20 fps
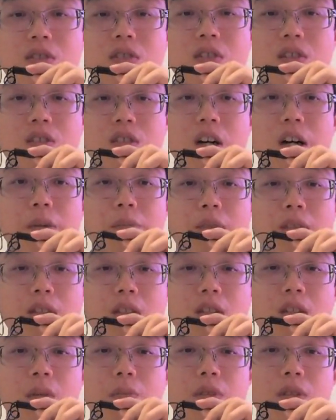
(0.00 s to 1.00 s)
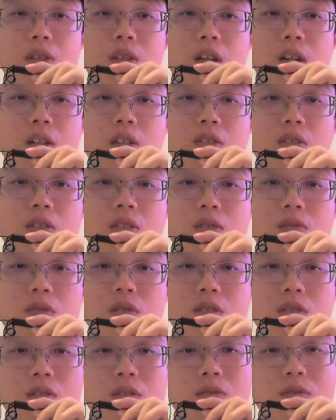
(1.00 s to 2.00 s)
just the timely communication
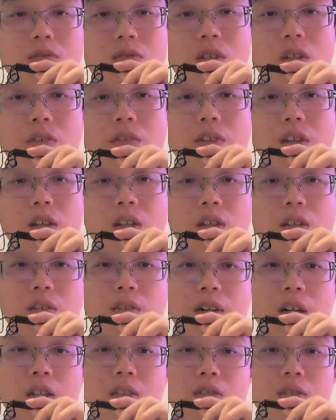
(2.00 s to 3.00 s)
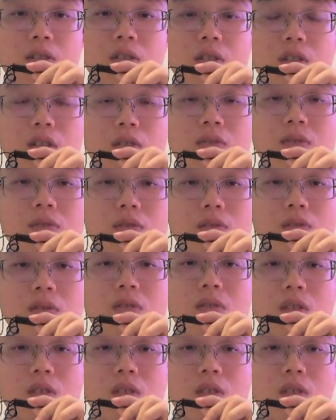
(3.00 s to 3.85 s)
with the advisor, and